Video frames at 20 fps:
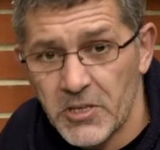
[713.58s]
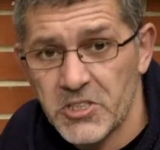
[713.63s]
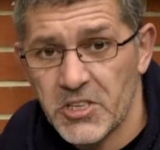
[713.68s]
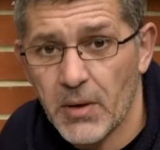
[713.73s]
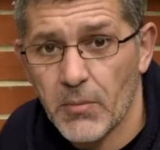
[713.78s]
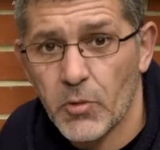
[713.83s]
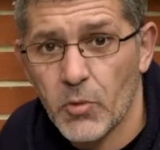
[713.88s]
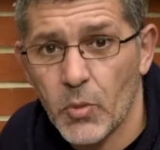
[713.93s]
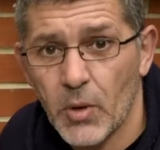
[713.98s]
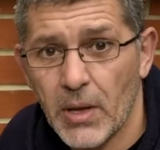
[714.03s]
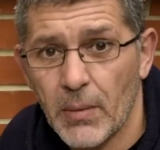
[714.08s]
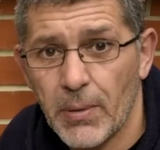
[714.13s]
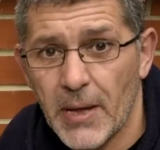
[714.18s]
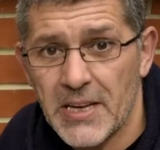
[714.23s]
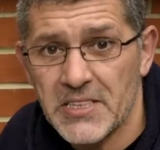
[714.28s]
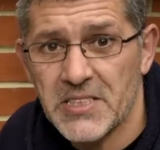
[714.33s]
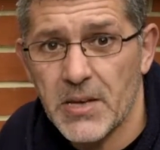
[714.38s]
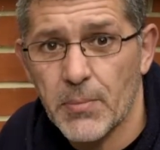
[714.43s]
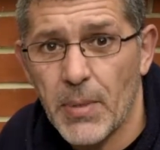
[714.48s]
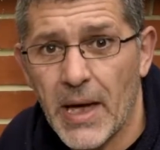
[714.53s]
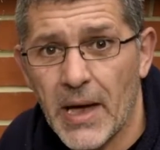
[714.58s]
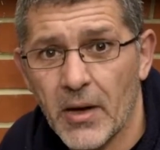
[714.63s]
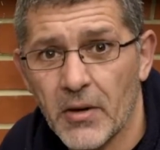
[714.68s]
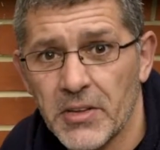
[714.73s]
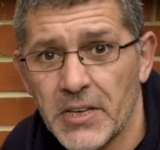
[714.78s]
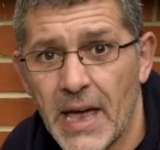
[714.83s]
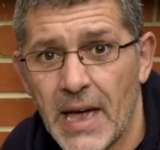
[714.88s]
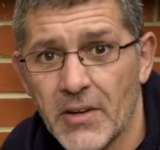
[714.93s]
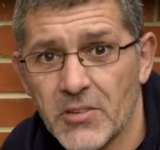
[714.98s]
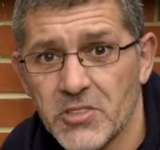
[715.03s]
shipped with a plastic bag on
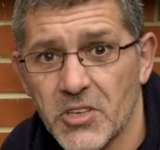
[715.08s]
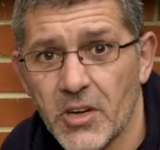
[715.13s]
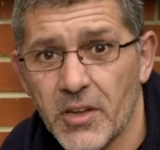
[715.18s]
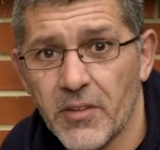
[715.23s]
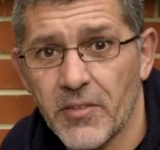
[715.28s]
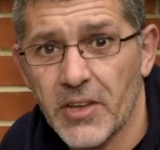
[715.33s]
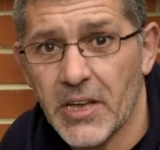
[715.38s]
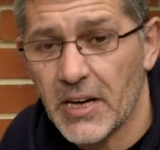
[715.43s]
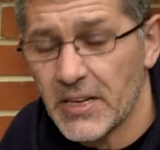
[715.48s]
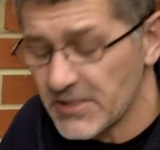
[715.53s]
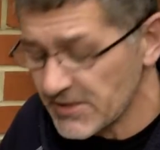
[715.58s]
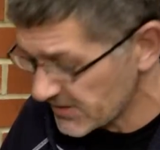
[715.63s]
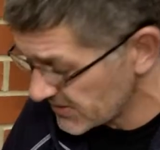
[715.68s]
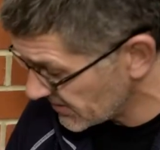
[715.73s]
the outside of the case.